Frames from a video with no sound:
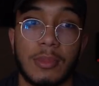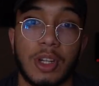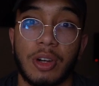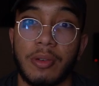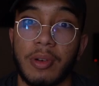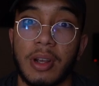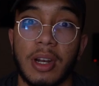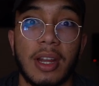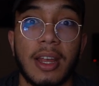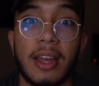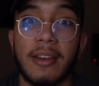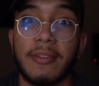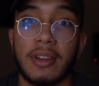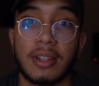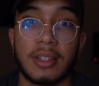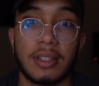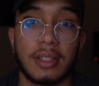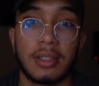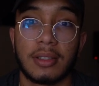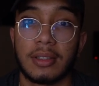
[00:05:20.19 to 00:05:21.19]
Karina
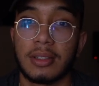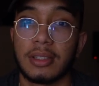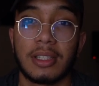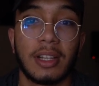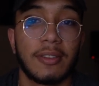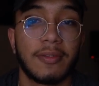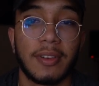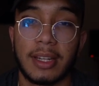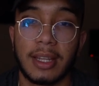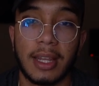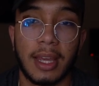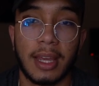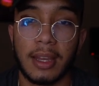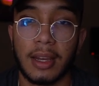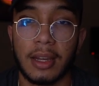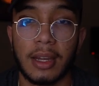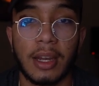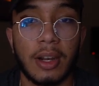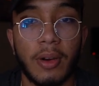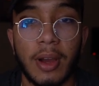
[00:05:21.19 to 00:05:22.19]
Evans, stuff like
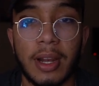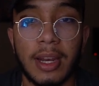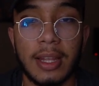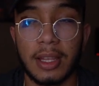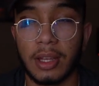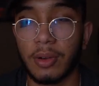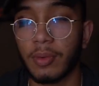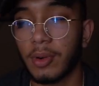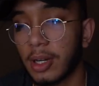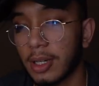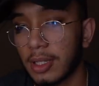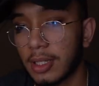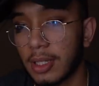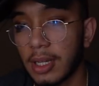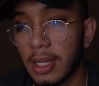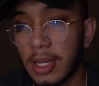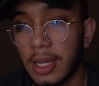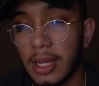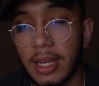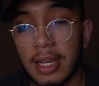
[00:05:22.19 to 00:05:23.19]
that. You know, anything works
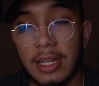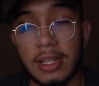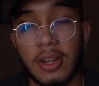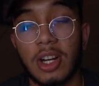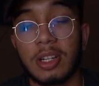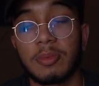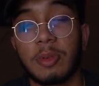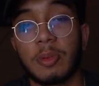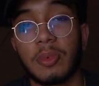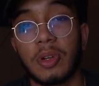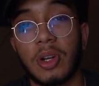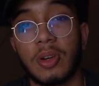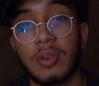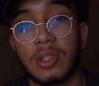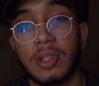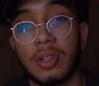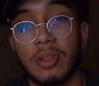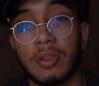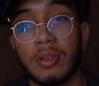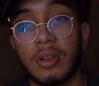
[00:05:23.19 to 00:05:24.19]
as long as people know
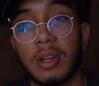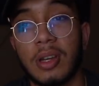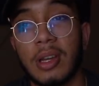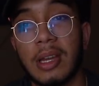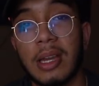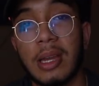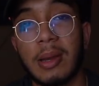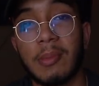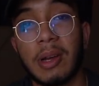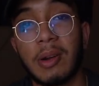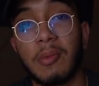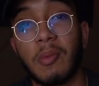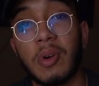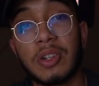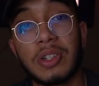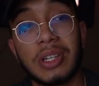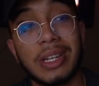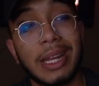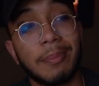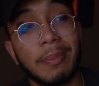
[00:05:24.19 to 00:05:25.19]
it's you. But then
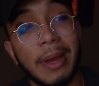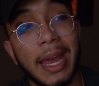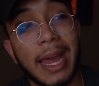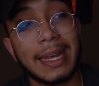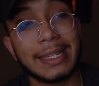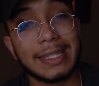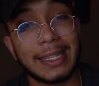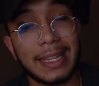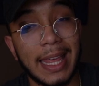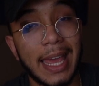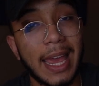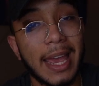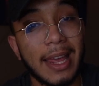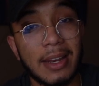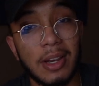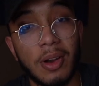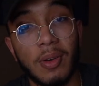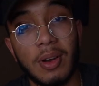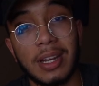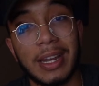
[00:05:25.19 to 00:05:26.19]
once you get past
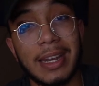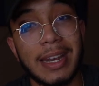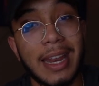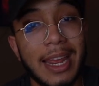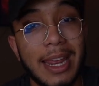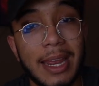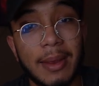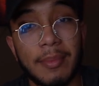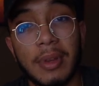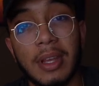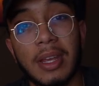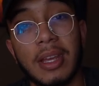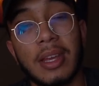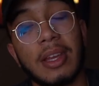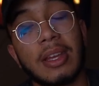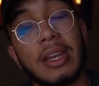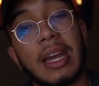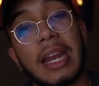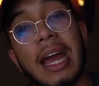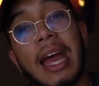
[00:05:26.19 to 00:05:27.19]
that, knowing the name, you
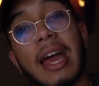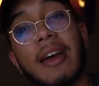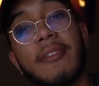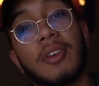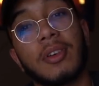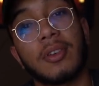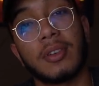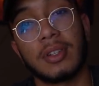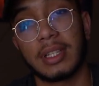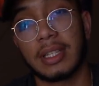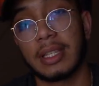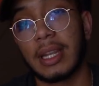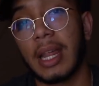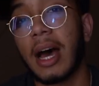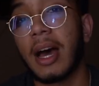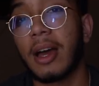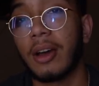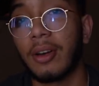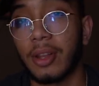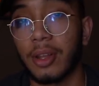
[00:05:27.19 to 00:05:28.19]
gotta have your own
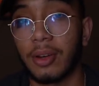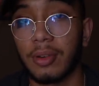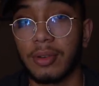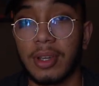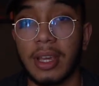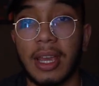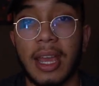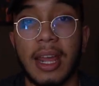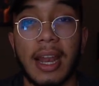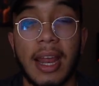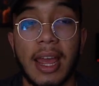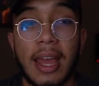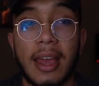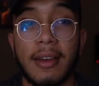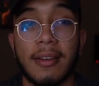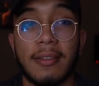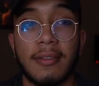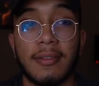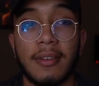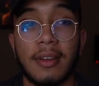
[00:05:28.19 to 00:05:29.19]
style though. You can't
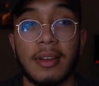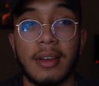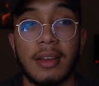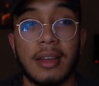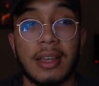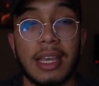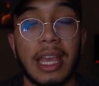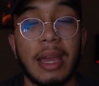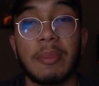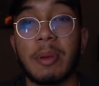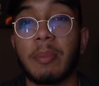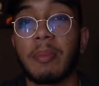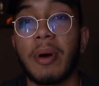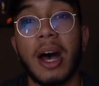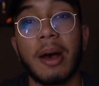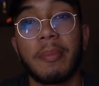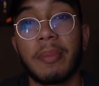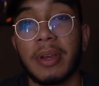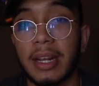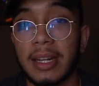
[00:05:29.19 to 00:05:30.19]
have, you can't be
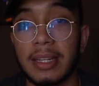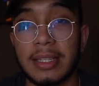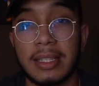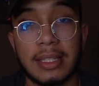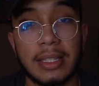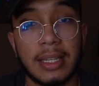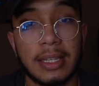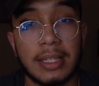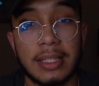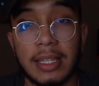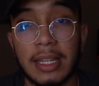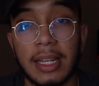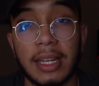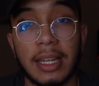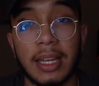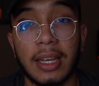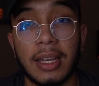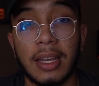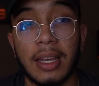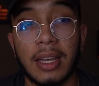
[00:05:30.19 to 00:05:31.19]
bopping and st
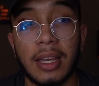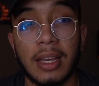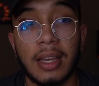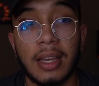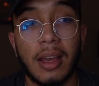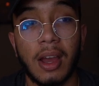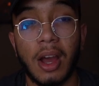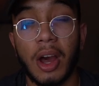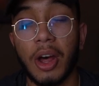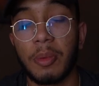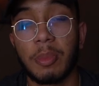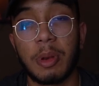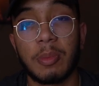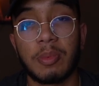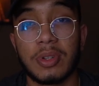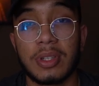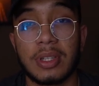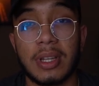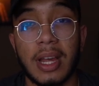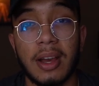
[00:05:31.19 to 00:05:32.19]
stealing. other
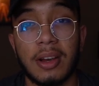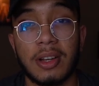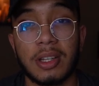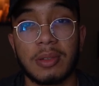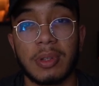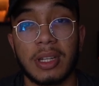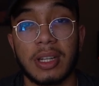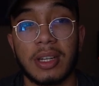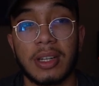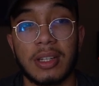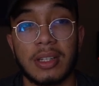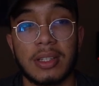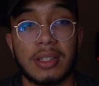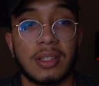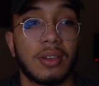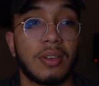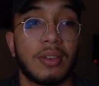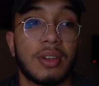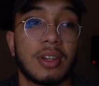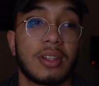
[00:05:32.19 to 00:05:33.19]
people's styles because
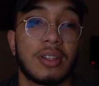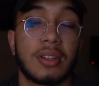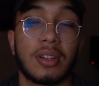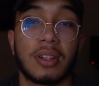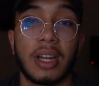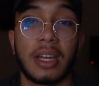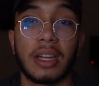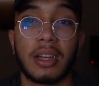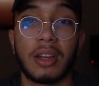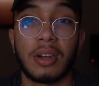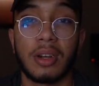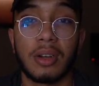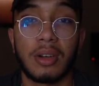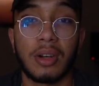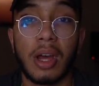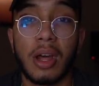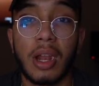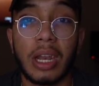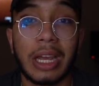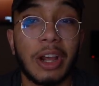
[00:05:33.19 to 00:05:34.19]
you just look like
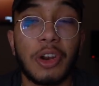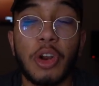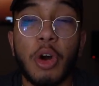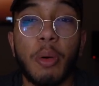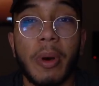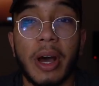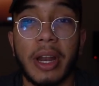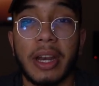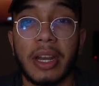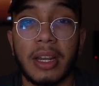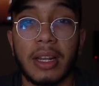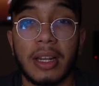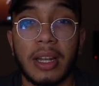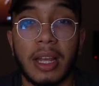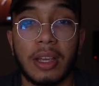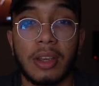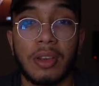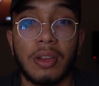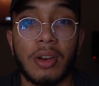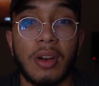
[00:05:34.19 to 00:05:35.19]
a like a nobody.
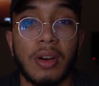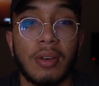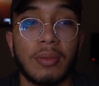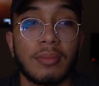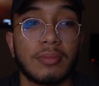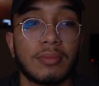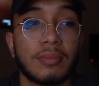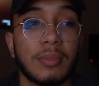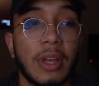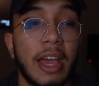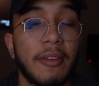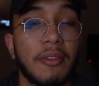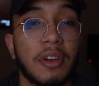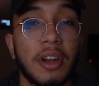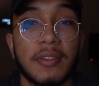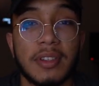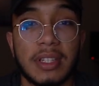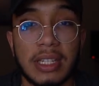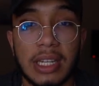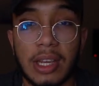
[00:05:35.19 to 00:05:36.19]
Like you don't have
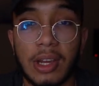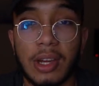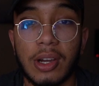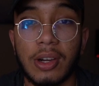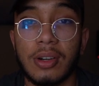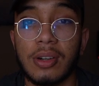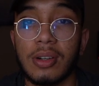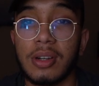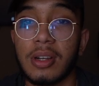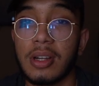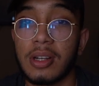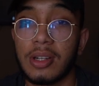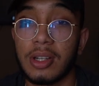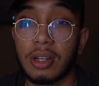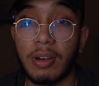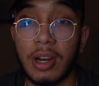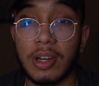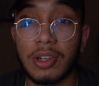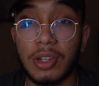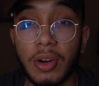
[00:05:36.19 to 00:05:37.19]
enough skill to
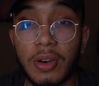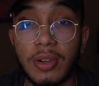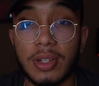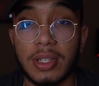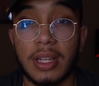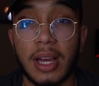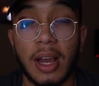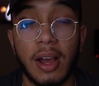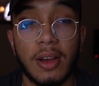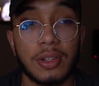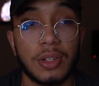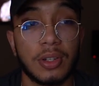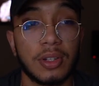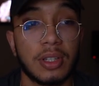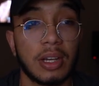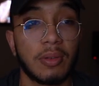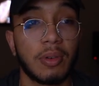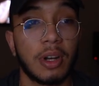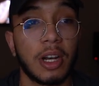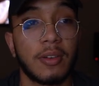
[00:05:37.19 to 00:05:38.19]
create your own style, so you
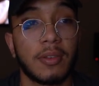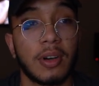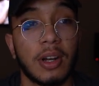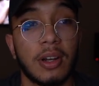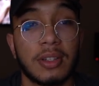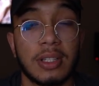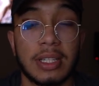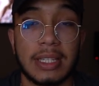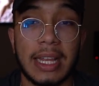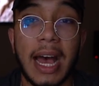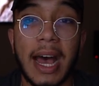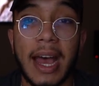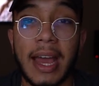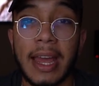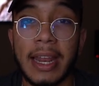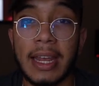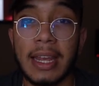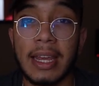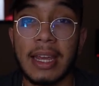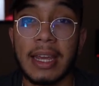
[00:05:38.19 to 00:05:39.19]
take whatever else is
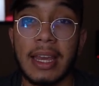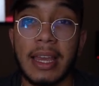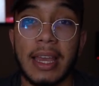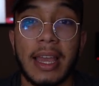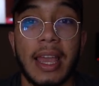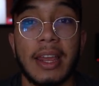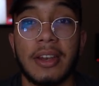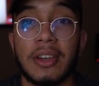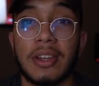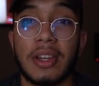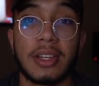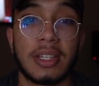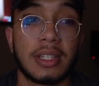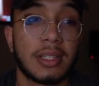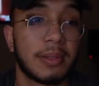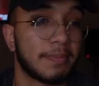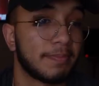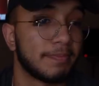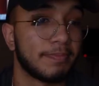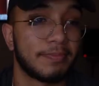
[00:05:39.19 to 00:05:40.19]
hot and
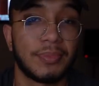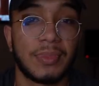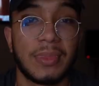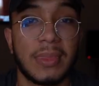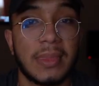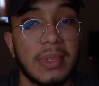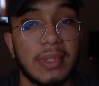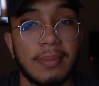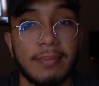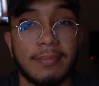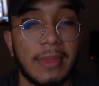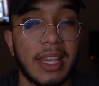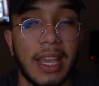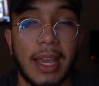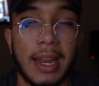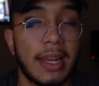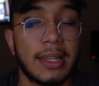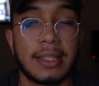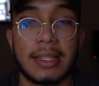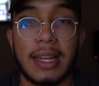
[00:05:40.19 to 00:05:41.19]
just,
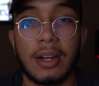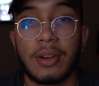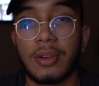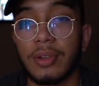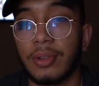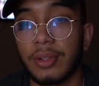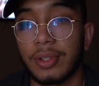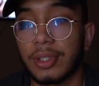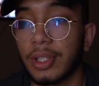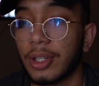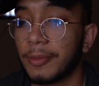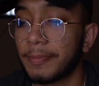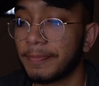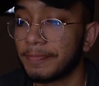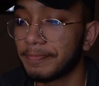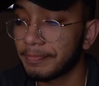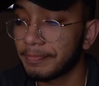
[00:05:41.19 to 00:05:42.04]
yeah, that's not cool. So